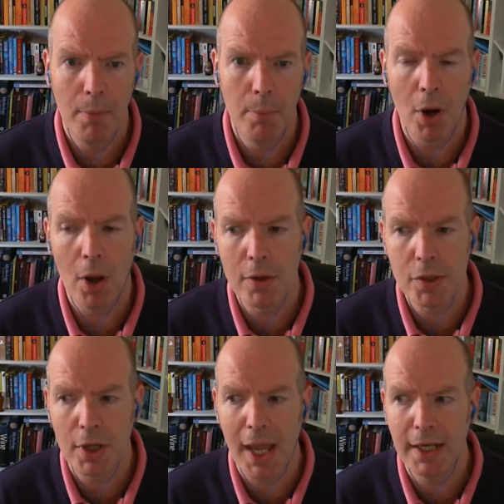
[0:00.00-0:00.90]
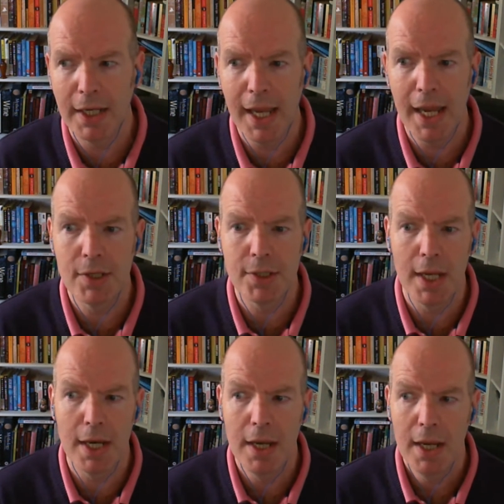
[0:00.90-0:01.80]
But others are getting engaged
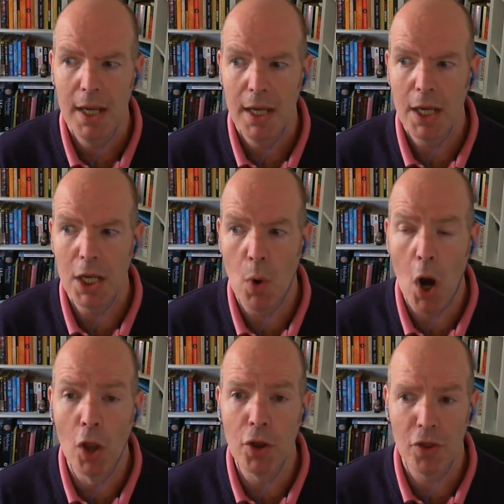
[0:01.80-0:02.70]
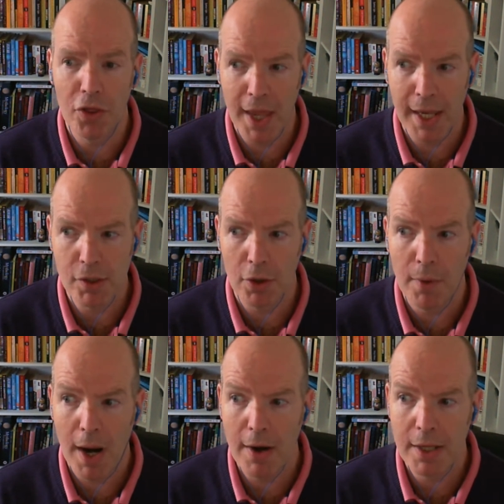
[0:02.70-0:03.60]
in you know, other things,
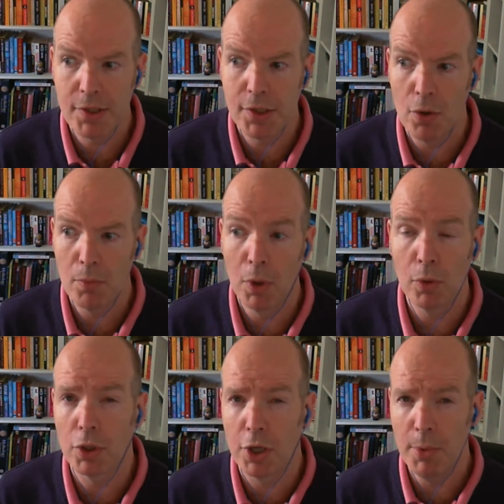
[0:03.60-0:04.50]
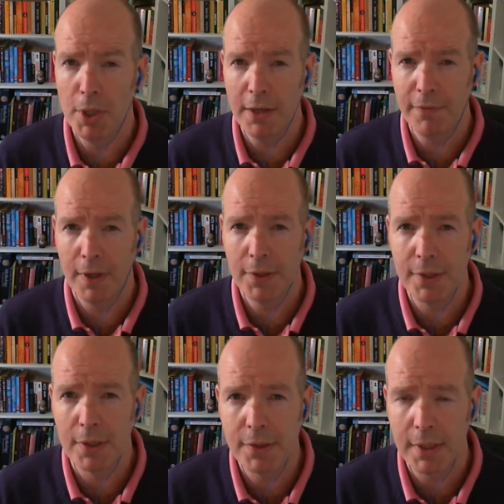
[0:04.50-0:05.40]
other areas. So local community, for
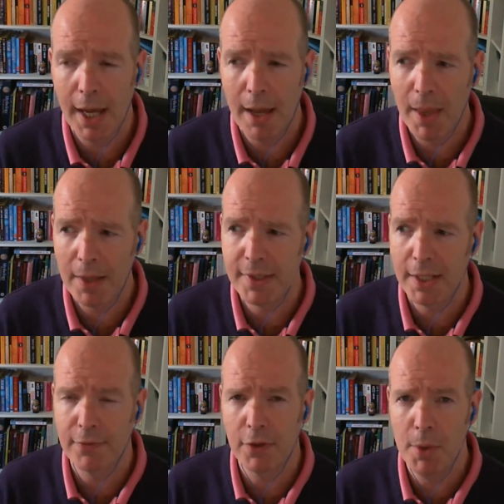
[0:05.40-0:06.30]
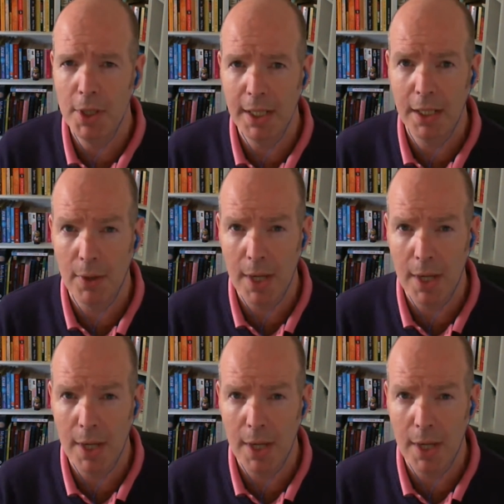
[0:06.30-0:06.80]
instance, and that sense of community